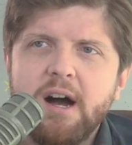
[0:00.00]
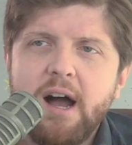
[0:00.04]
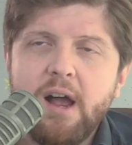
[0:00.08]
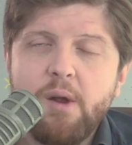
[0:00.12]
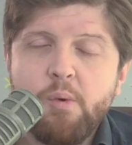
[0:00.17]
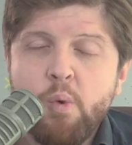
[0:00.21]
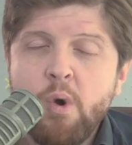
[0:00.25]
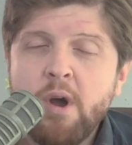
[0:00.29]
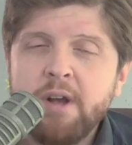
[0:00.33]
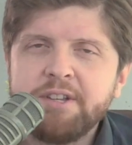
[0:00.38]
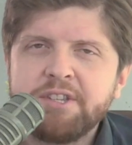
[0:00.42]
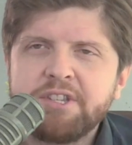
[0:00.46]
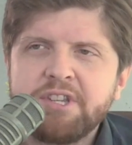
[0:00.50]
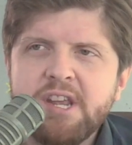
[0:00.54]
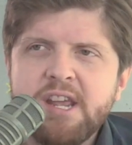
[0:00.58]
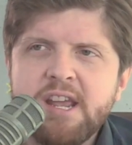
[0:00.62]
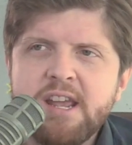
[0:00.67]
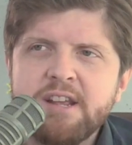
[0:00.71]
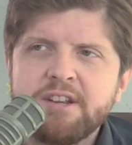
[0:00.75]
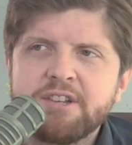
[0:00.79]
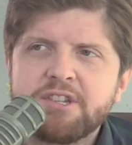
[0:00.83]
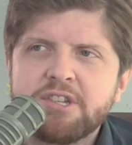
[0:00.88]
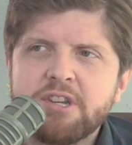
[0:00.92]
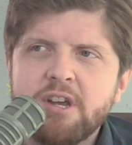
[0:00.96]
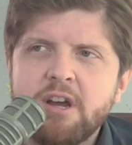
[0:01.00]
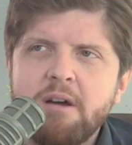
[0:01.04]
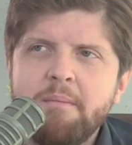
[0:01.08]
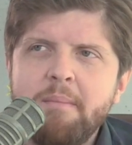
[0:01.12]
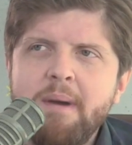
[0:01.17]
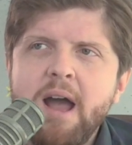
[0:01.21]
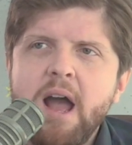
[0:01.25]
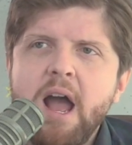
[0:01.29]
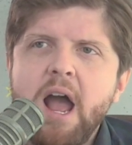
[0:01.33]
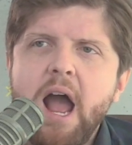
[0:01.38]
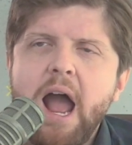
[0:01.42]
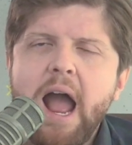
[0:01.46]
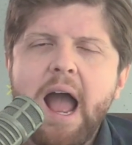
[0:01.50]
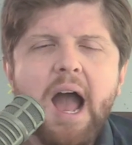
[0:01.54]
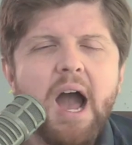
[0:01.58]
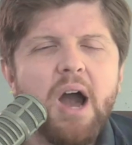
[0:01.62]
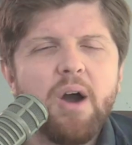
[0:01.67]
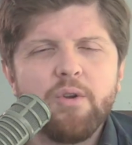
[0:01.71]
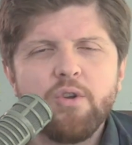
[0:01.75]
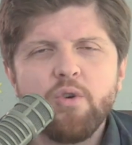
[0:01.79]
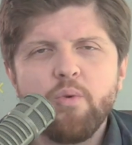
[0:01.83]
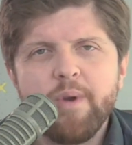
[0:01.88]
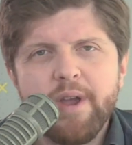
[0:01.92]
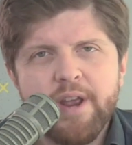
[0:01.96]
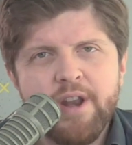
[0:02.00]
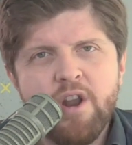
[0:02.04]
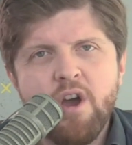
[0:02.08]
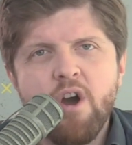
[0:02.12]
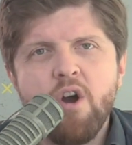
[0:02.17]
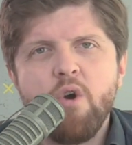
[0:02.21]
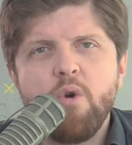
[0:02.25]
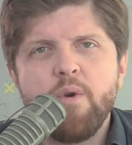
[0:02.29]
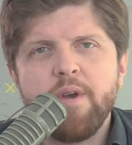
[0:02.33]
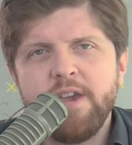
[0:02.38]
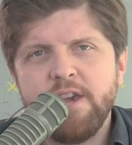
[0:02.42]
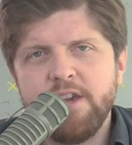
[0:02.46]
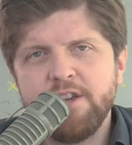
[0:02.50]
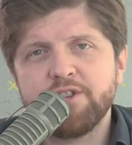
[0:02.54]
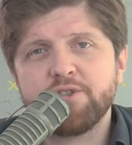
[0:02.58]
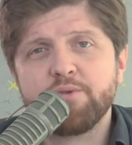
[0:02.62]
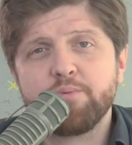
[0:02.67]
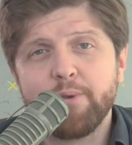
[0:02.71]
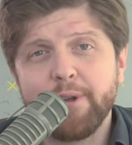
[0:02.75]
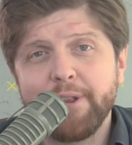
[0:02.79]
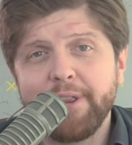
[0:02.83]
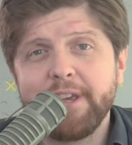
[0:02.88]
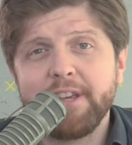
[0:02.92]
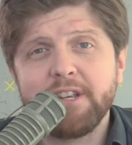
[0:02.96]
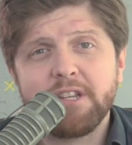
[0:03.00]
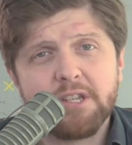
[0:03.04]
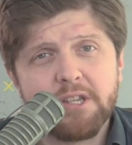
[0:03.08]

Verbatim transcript: I was seeing some, how do we know he's really